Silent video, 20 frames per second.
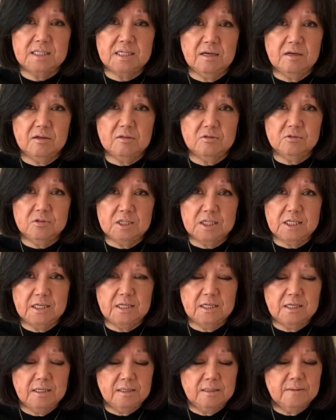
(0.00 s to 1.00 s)
elderly.
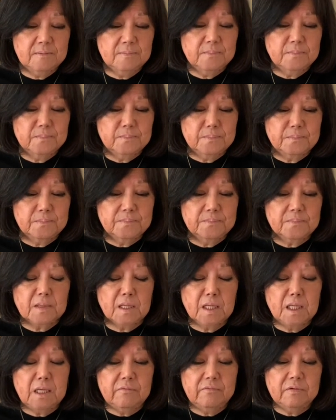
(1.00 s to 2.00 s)

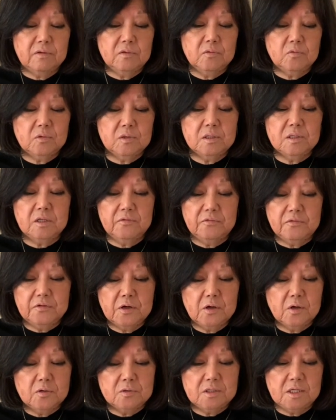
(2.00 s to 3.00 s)
Even with
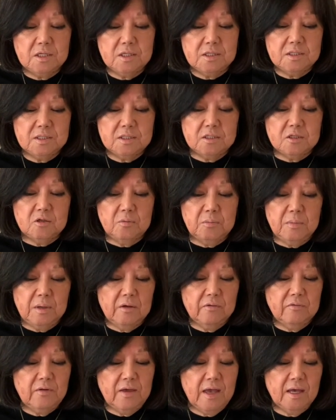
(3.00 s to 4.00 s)
difficulties you may
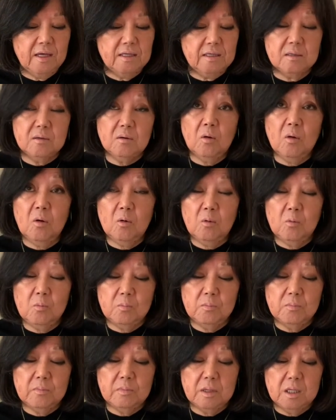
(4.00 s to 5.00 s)
have had at
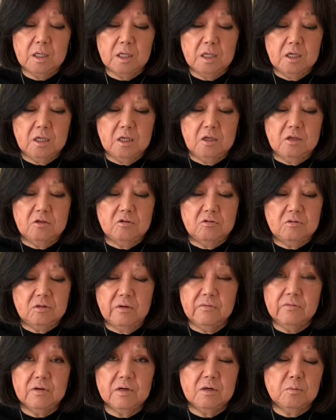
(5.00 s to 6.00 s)
home, you
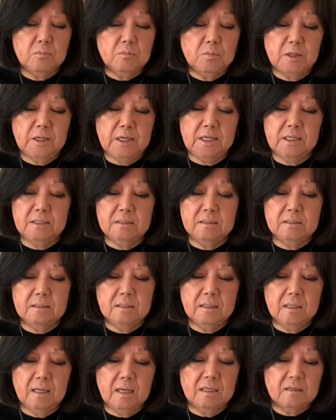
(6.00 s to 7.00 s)
never
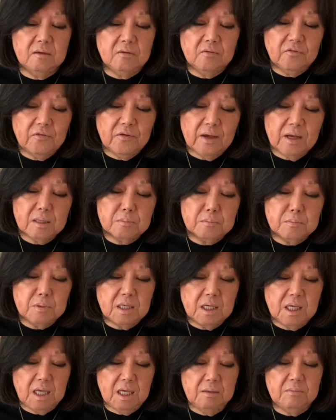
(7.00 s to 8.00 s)
complained and in fact
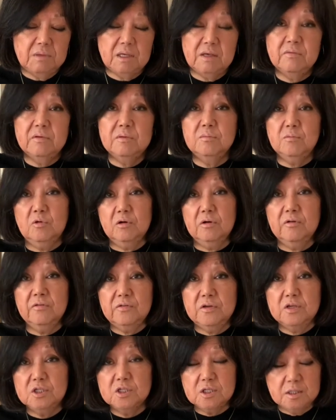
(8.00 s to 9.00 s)
became even more
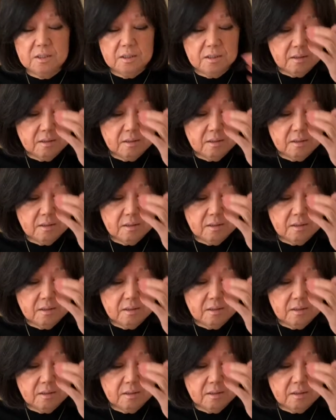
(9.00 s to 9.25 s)
efficient.